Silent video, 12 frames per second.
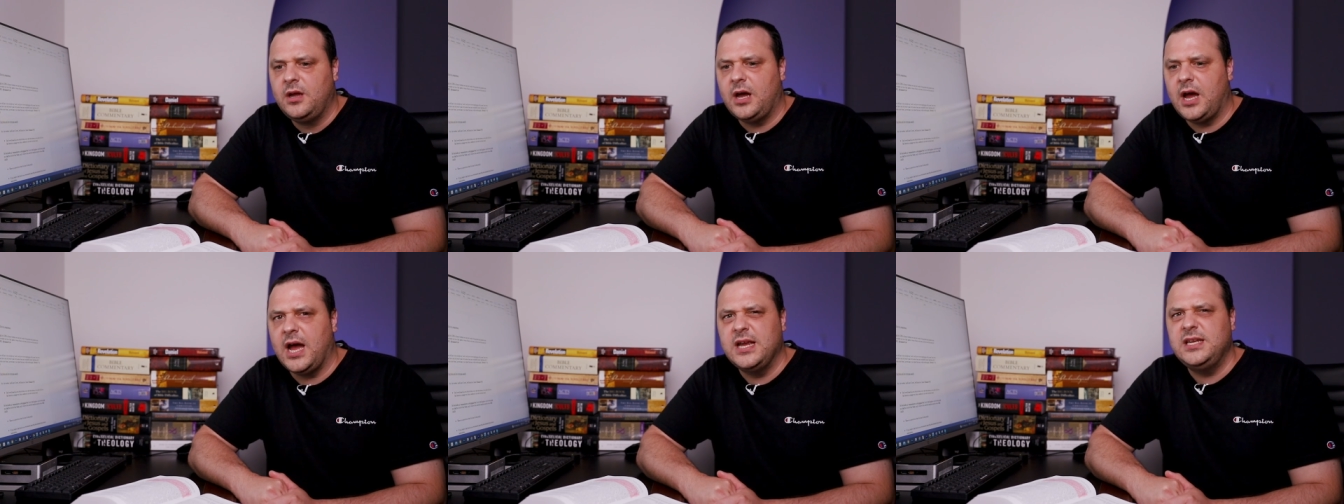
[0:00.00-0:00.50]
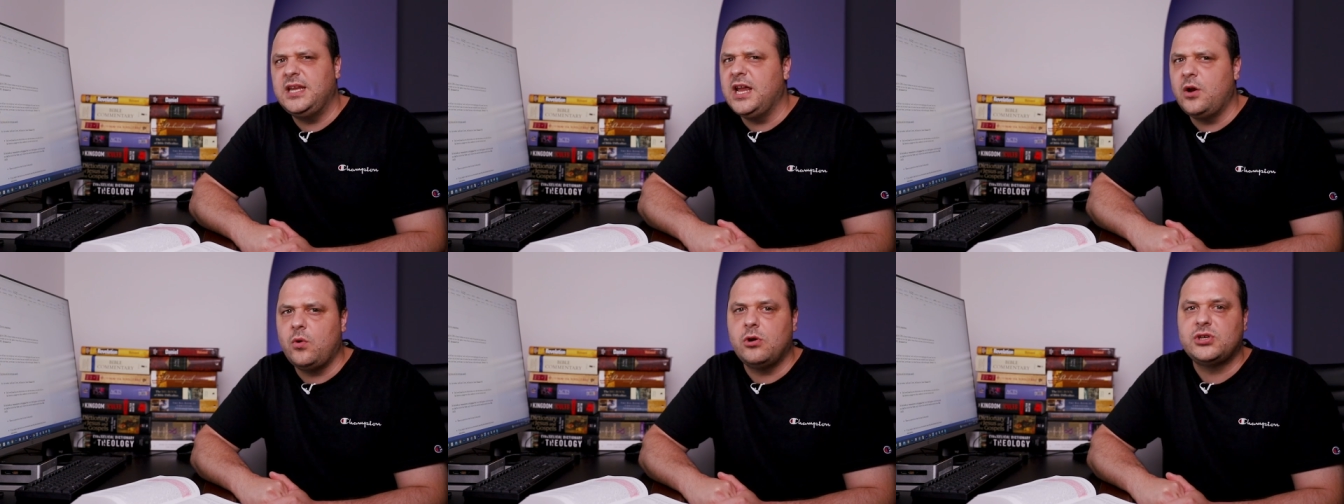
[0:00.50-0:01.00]
uh, a
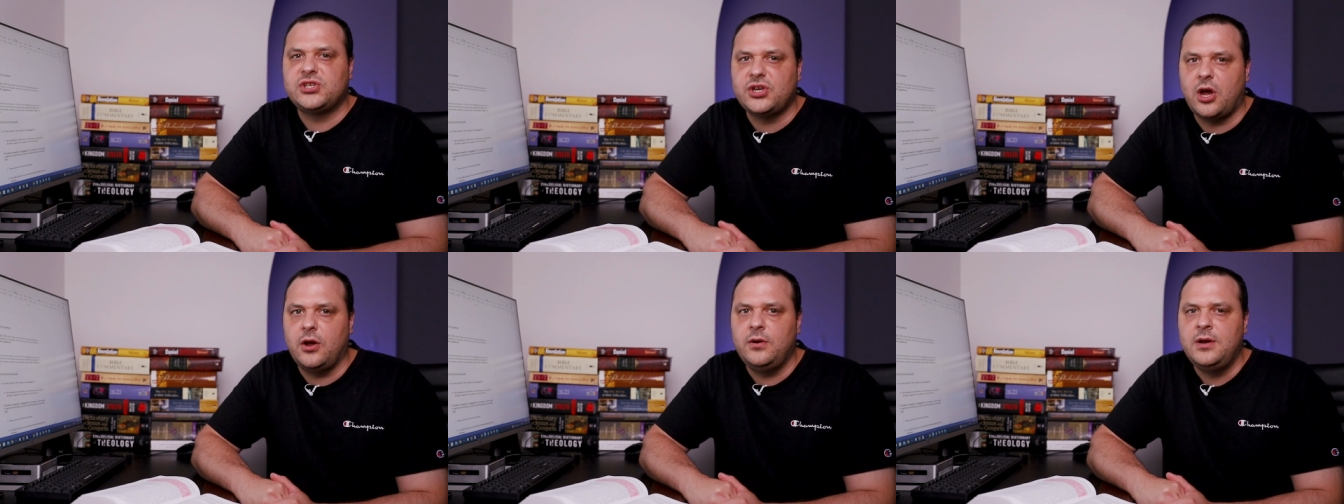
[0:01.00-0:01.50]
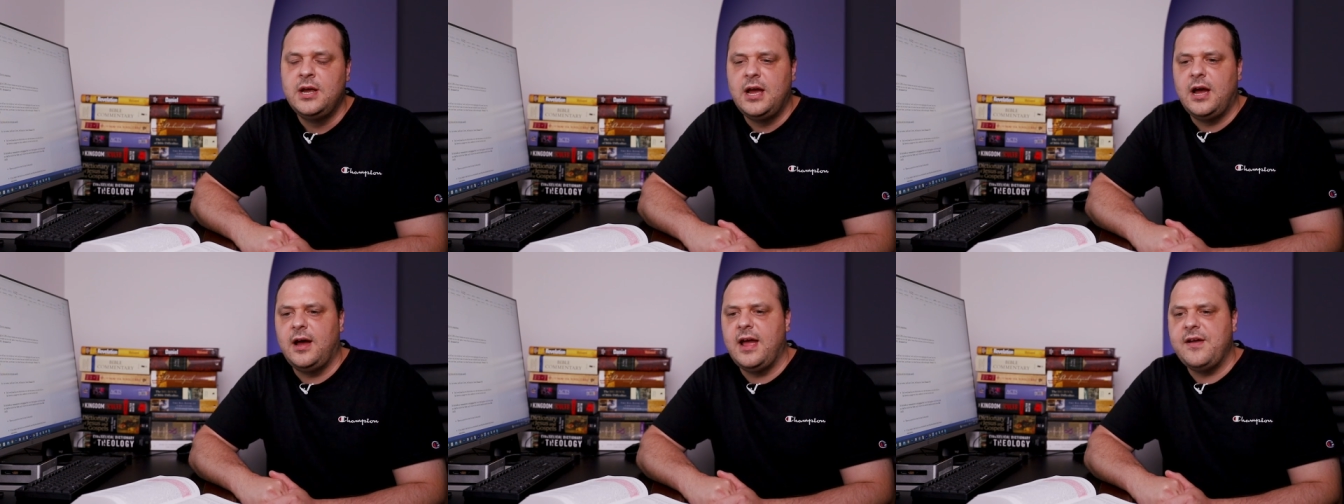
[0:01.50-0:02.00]
year or so,
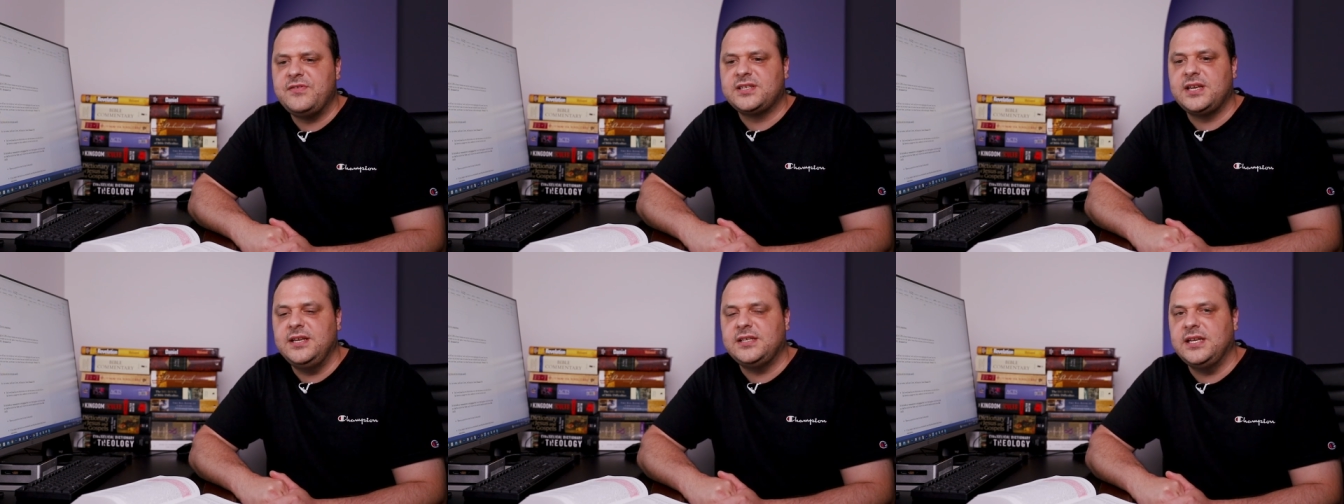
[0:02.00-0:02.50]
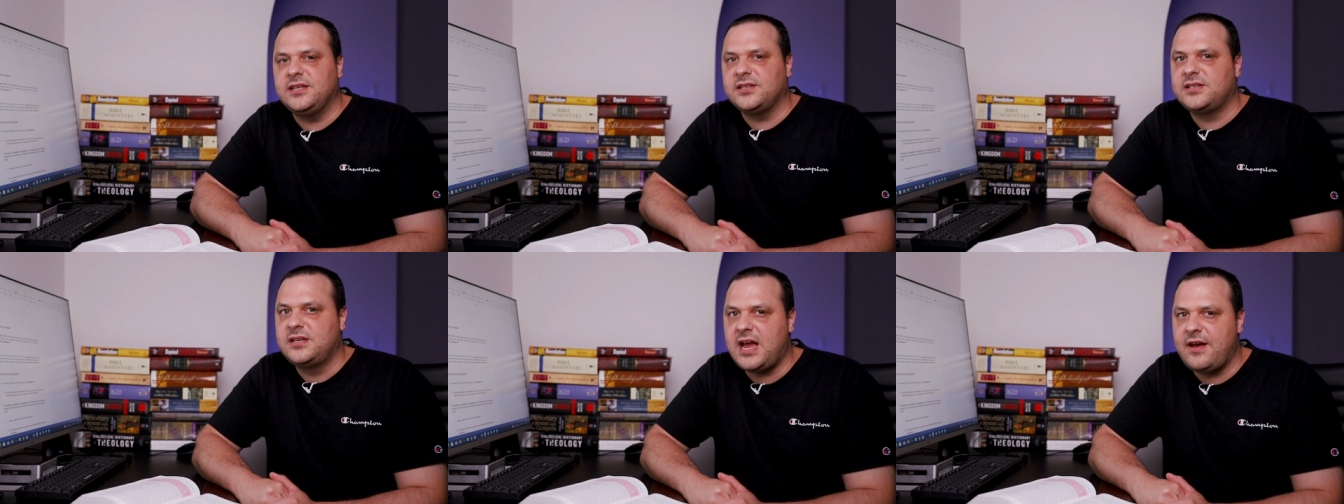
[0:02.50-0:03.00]
uh, ever since he
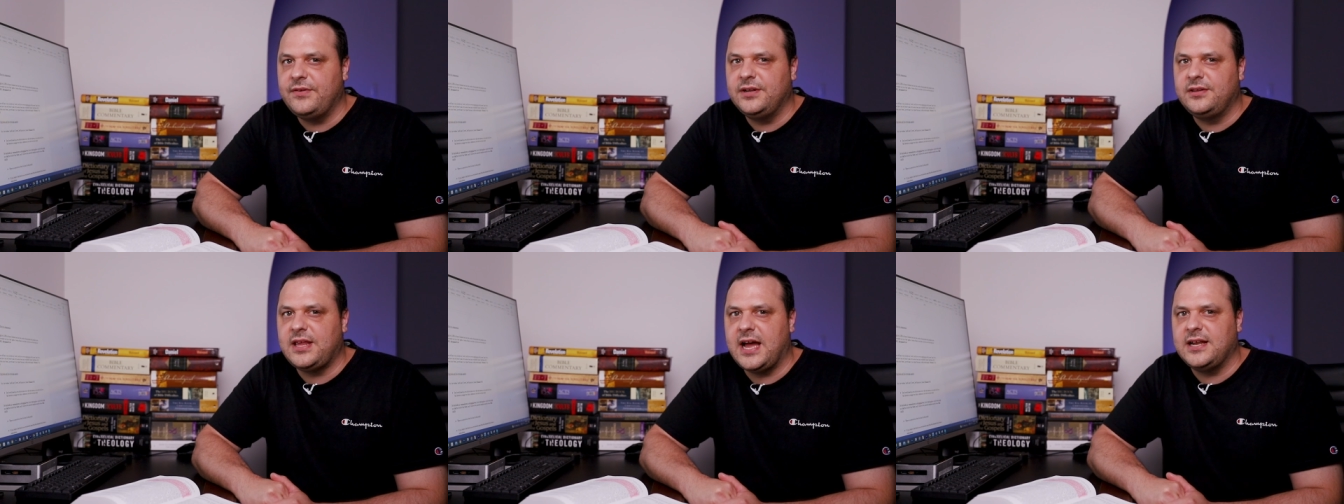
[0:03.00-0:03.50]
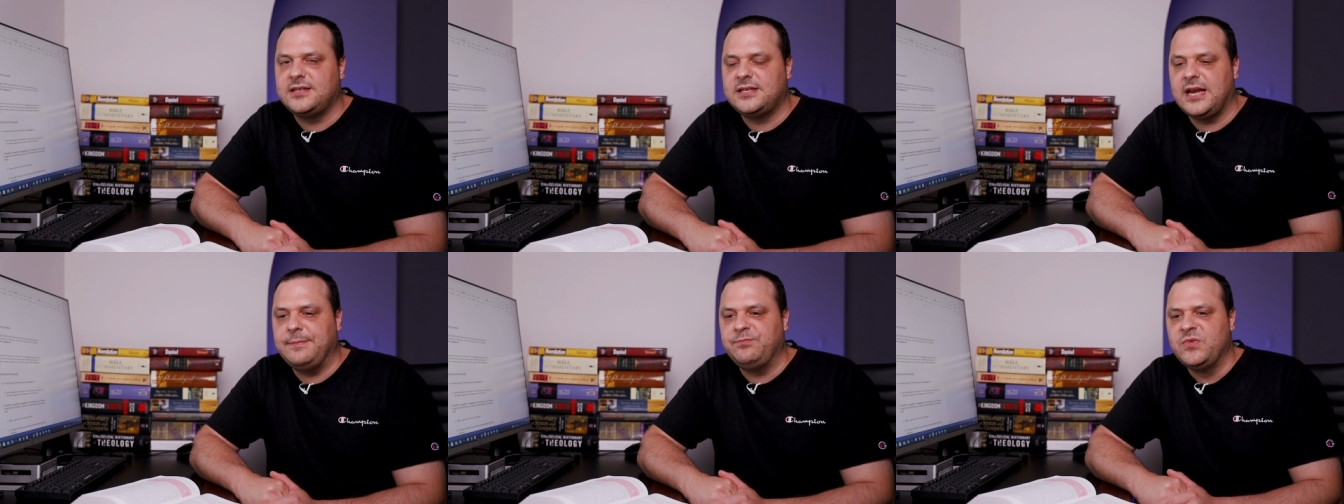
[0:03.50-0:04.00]
discovered that
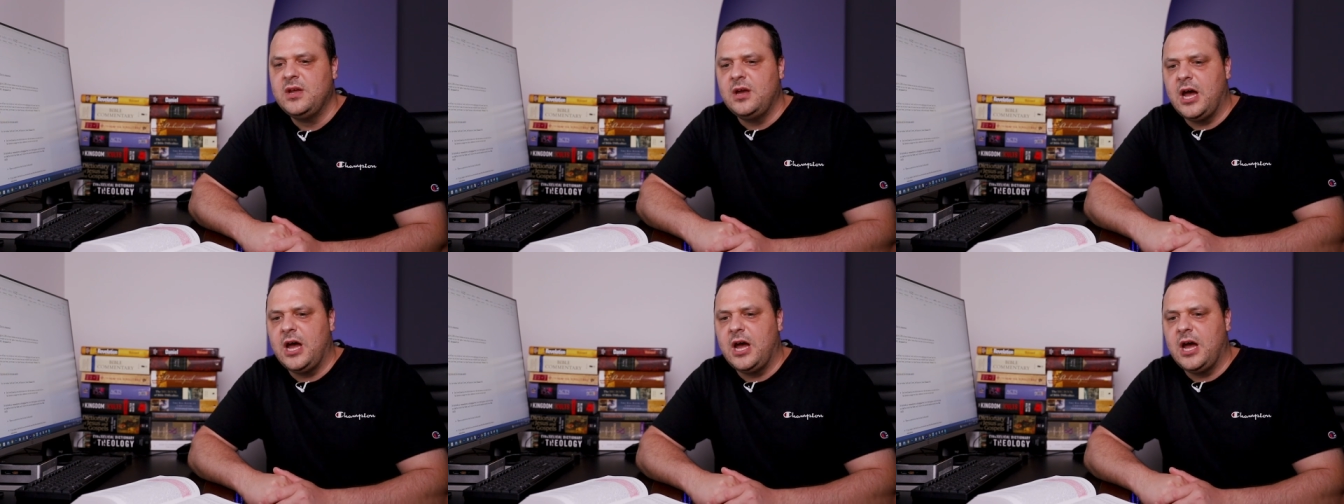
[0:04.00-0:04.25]
um,